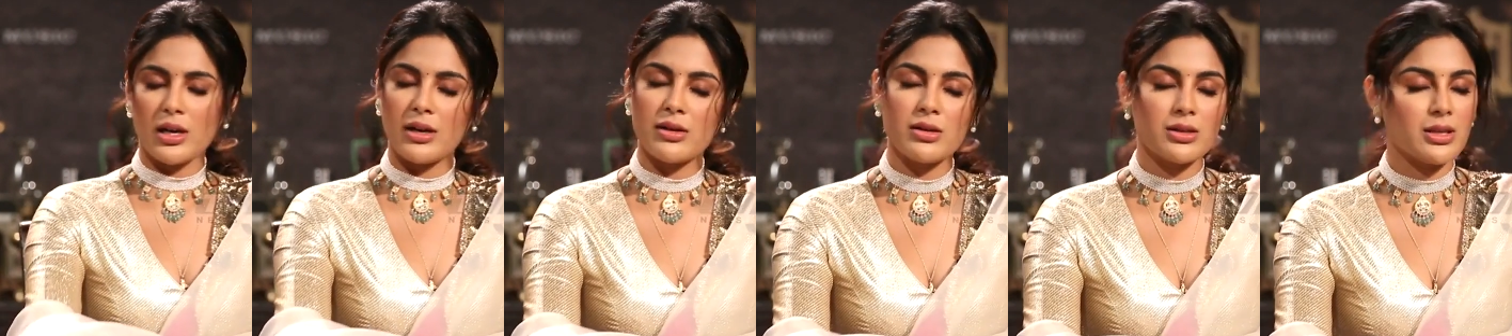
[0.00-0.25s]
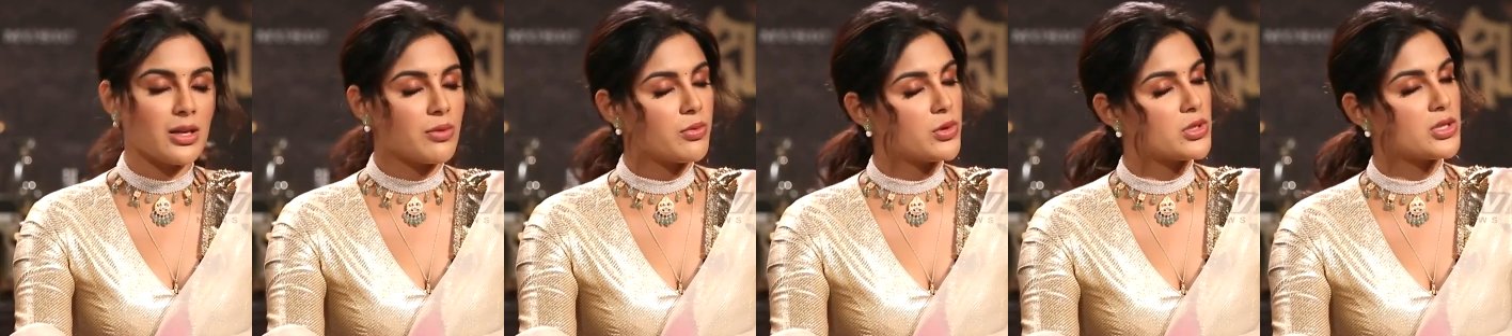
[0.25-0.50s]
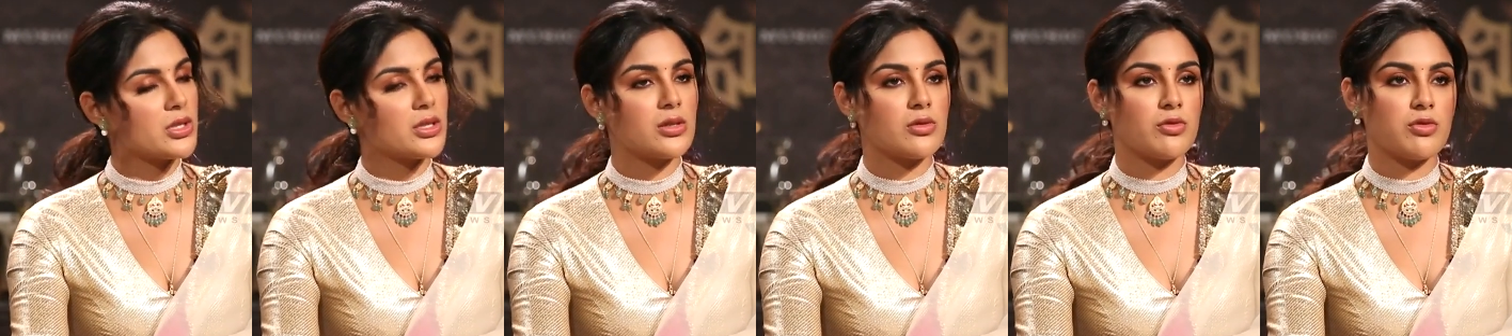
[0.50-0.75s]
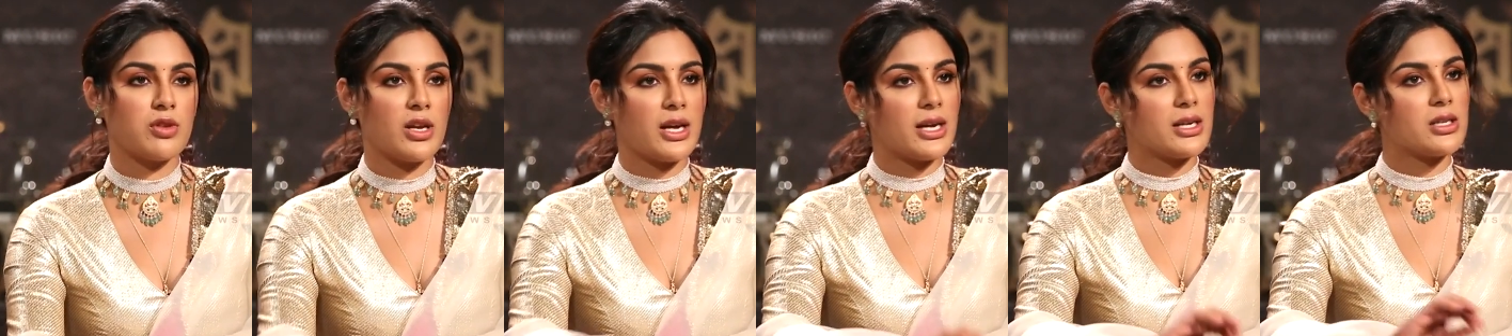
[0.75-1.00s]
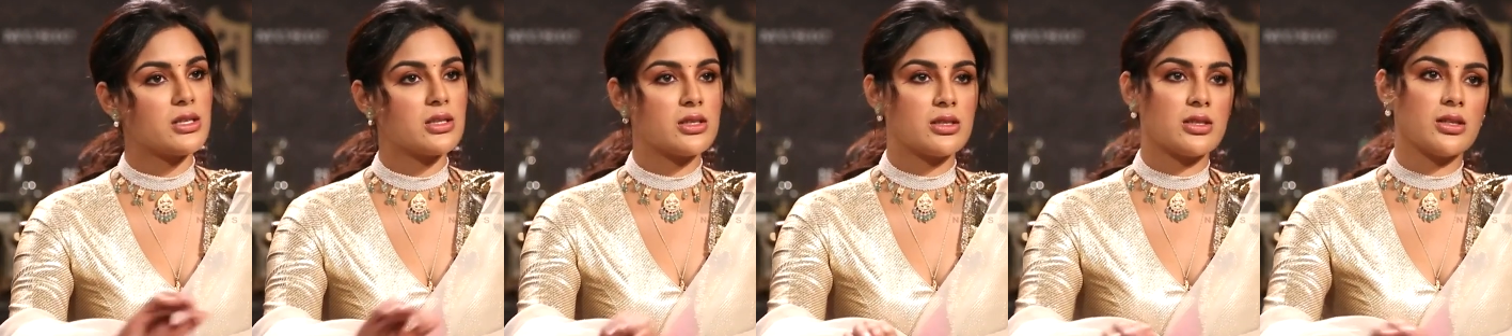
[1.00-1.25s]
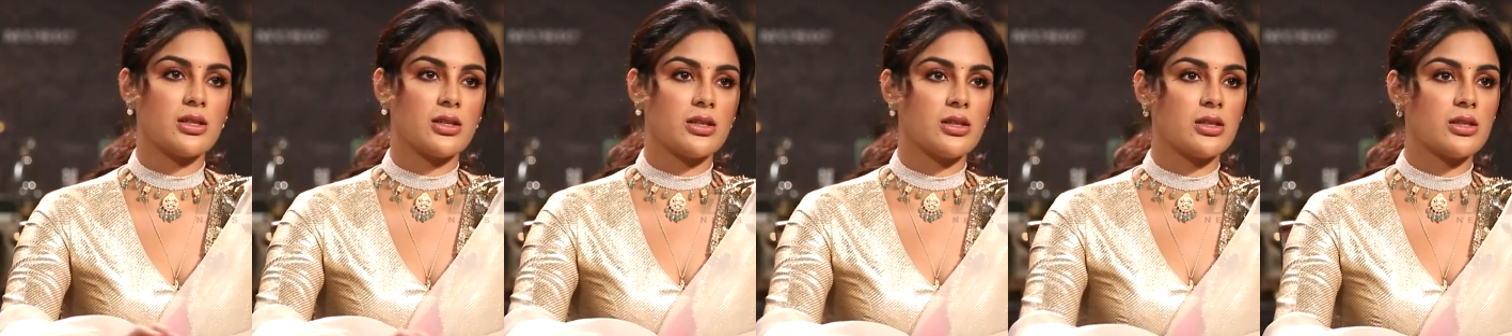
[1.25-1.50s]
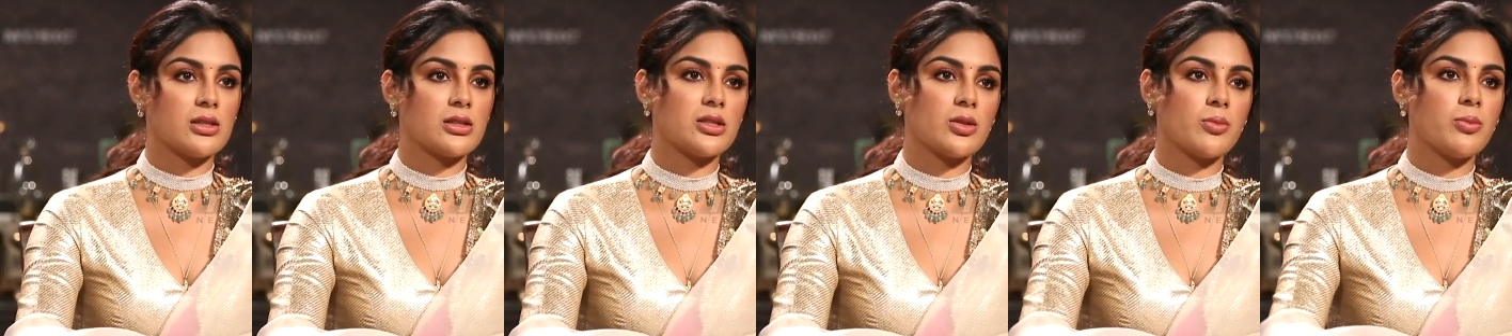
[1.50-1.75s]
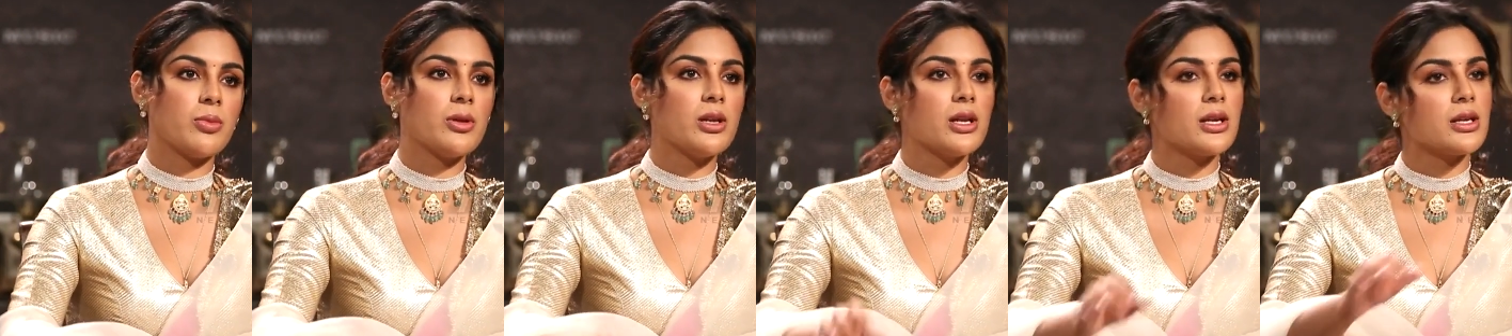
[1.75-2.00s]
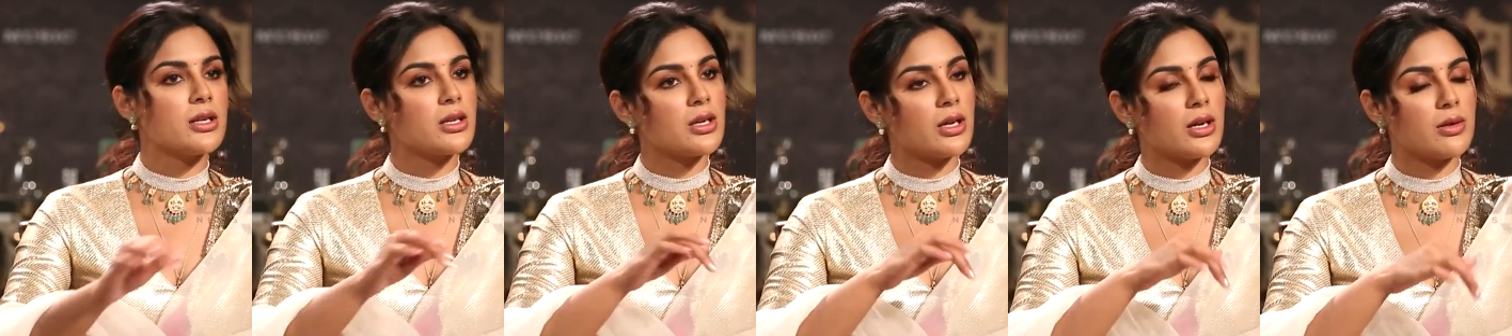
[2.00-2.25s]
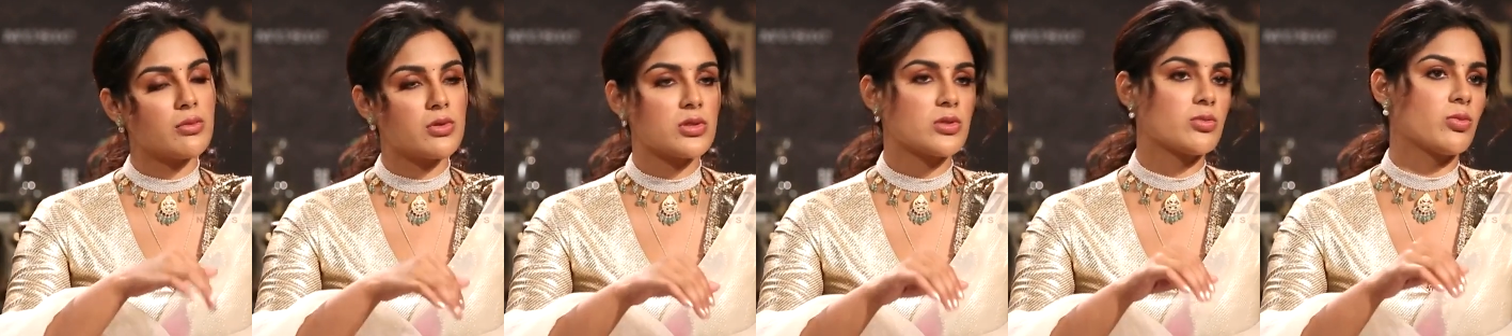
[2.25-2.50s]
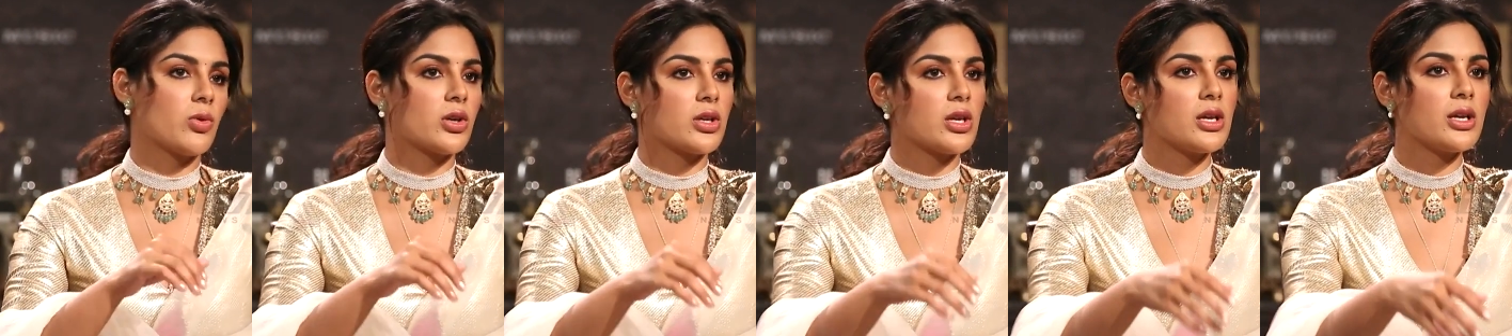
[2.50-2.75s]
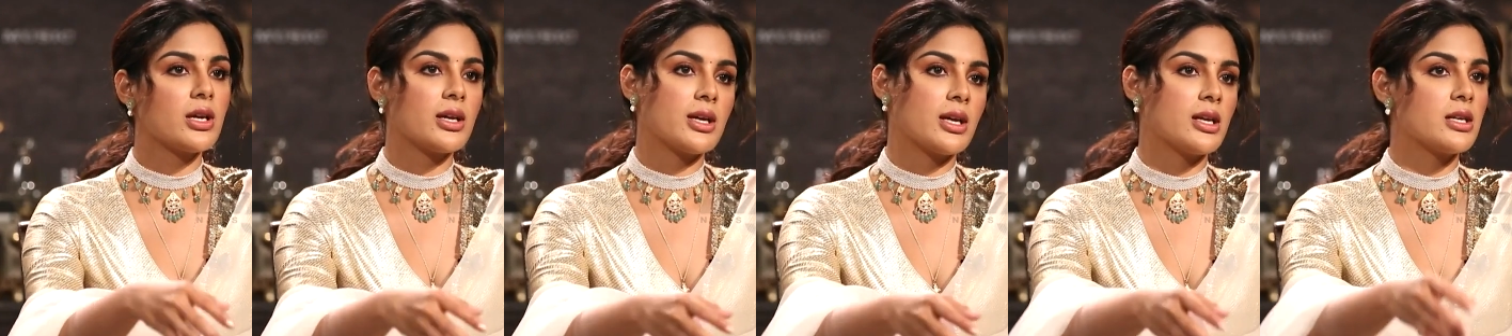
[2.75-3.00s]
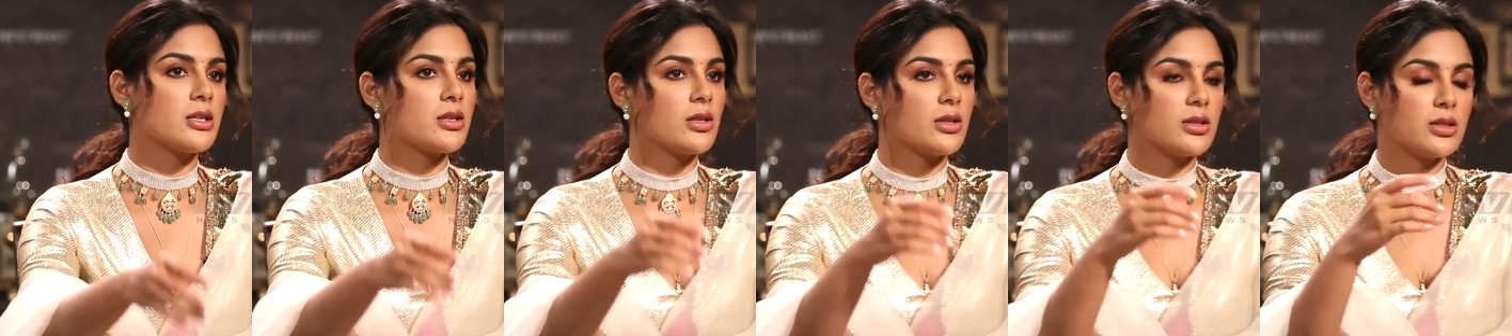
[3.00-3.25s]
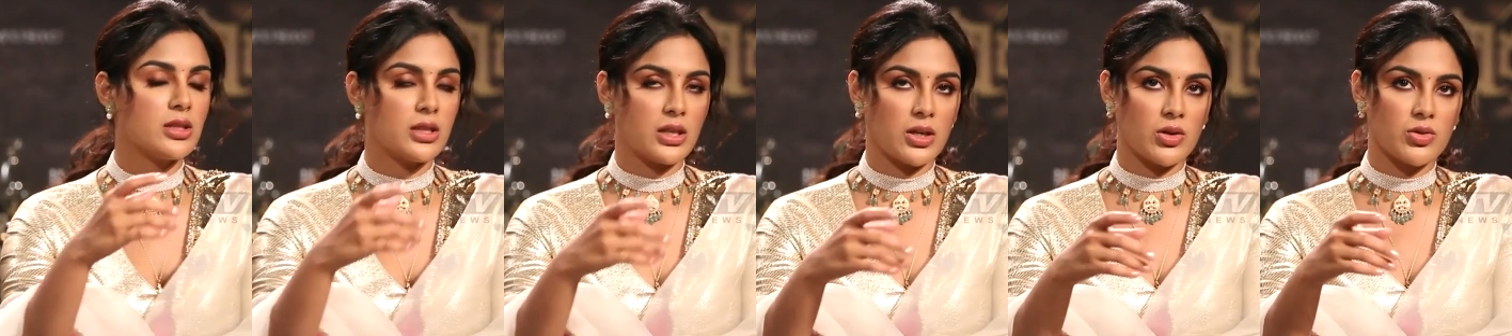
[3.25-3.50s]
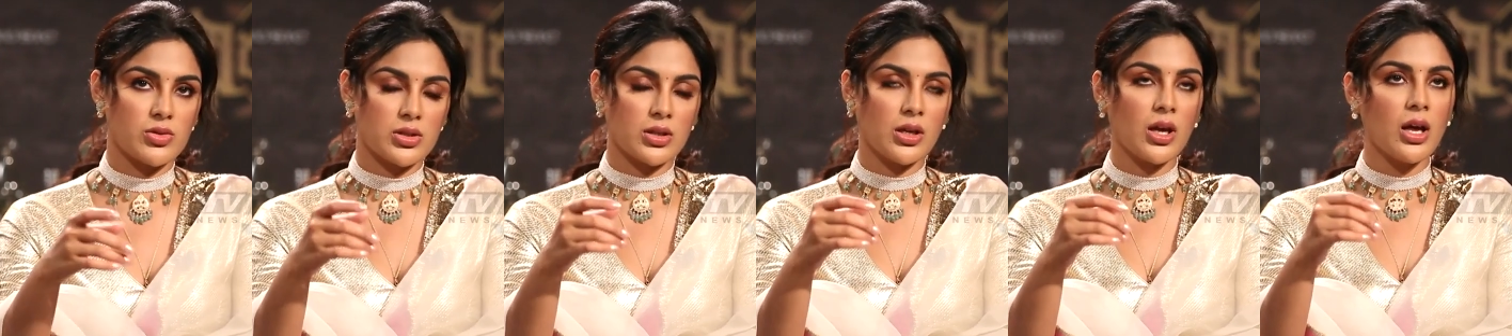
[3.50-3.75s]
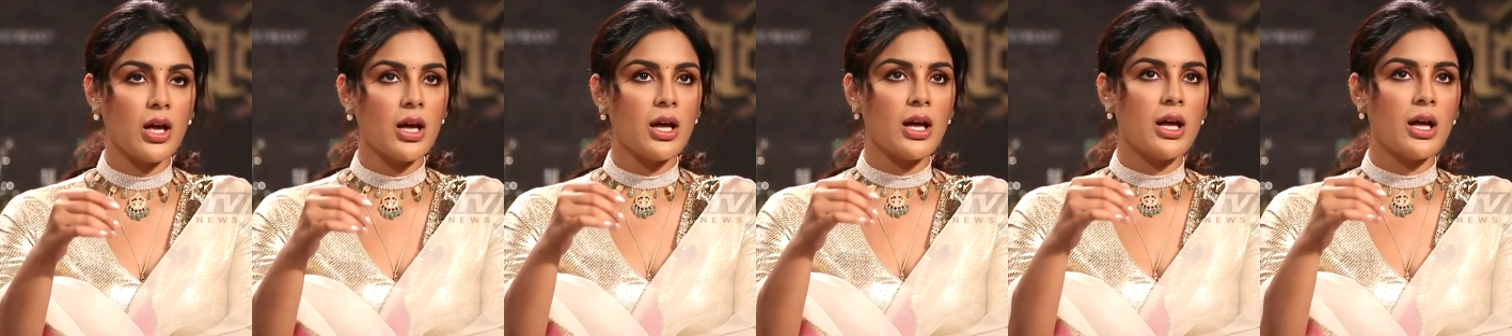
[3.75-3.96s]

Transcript: I, there was a flat uh, chapel, yeah. and I was walking. I entered the house. Mm.